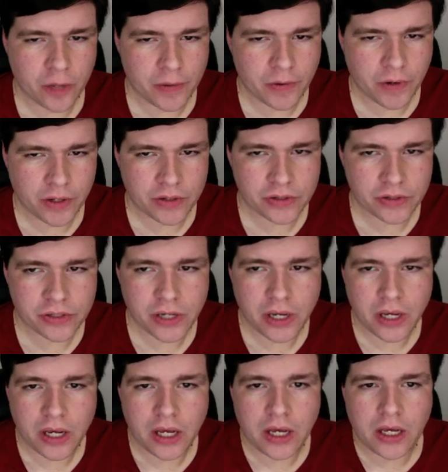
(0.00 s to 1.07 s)
ones.
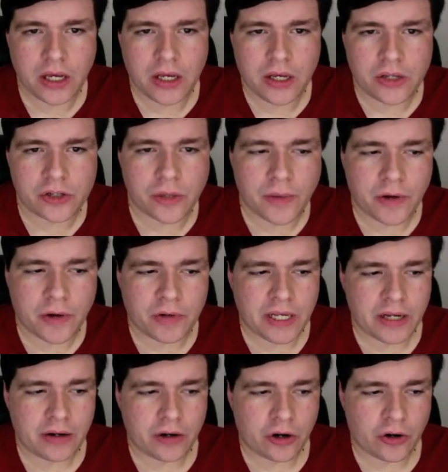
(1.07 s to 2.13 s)
So I'm not really
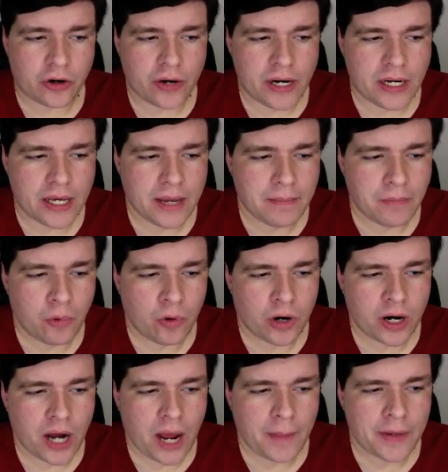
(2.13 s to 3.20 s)
in a hurry to get more
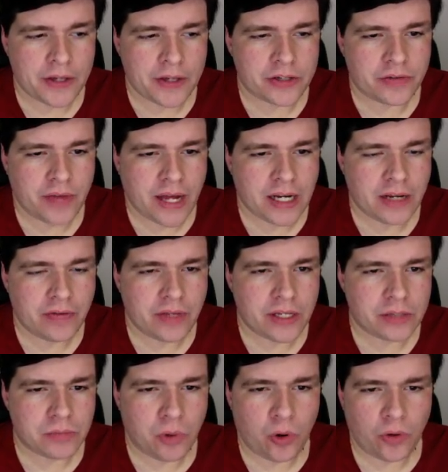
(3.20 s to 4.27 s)
copies of any of
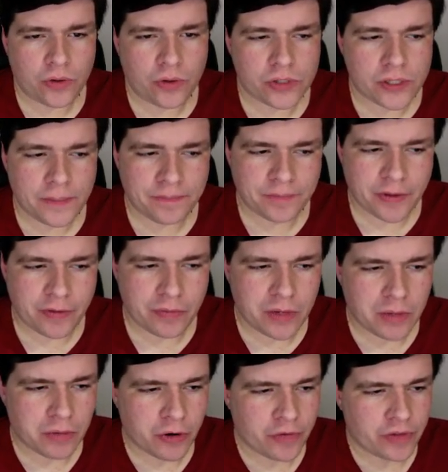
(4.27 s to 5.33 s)
these molds, if I'm
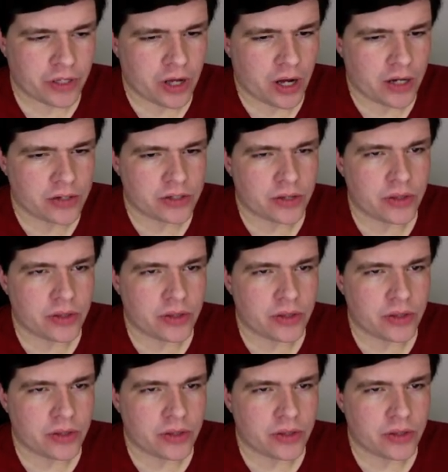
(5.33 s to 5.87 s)
being perfectly honest.